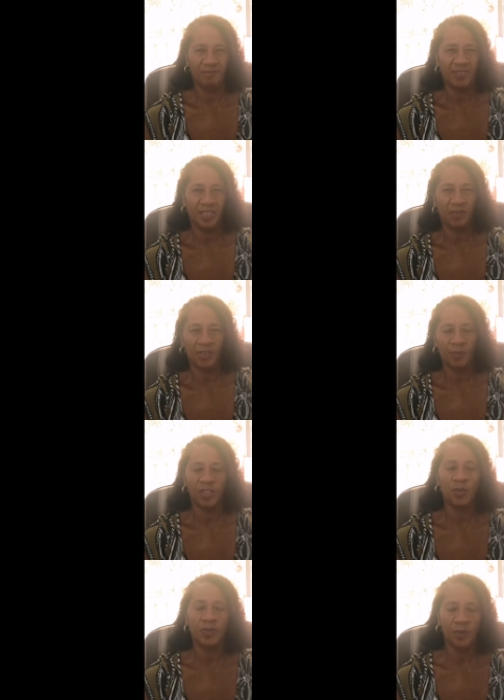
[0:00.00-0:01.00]
were
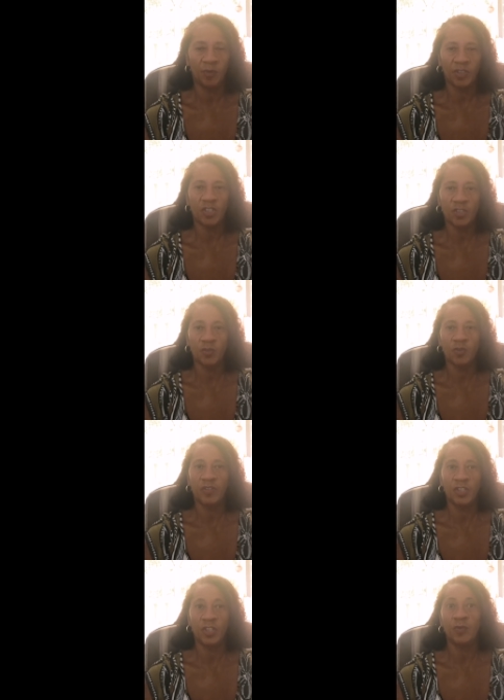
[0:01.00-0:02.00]
using one of the
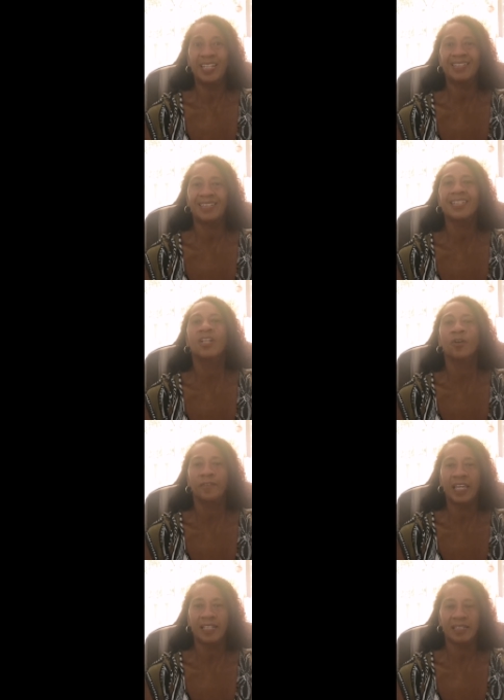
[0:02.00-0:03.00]
storage units as an
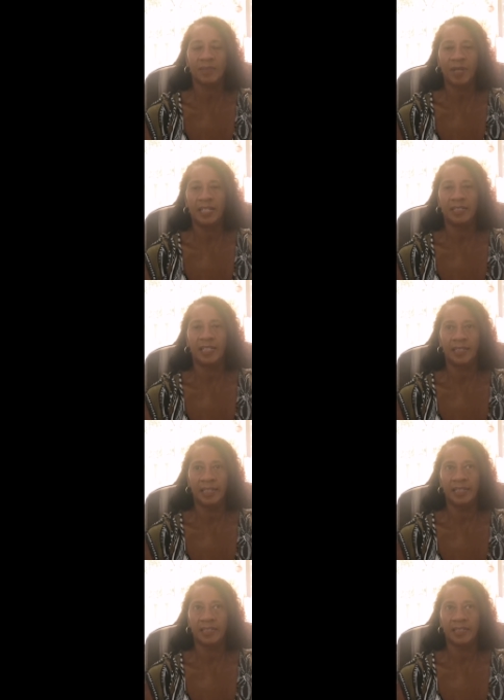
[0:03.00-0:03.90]
office, basically.